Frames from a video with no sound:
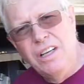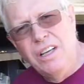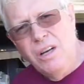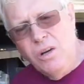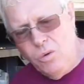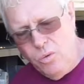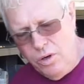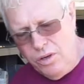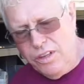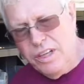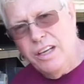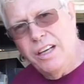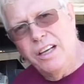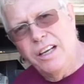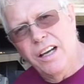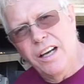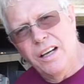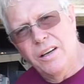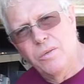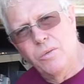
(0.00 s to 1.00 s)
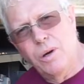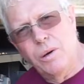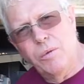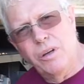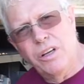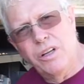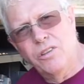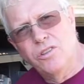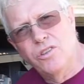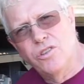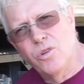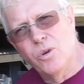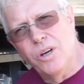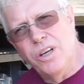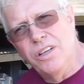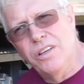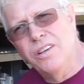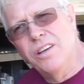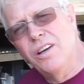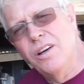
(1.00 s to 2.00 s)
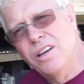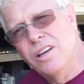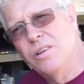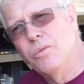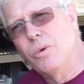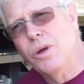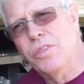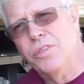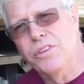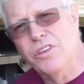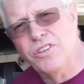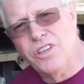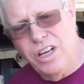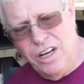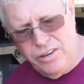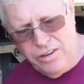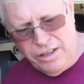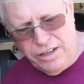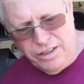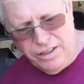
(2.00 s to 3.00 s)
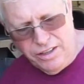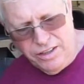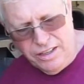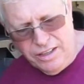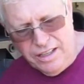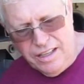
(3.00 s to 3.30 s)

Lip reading: where I'm going to join with the generator.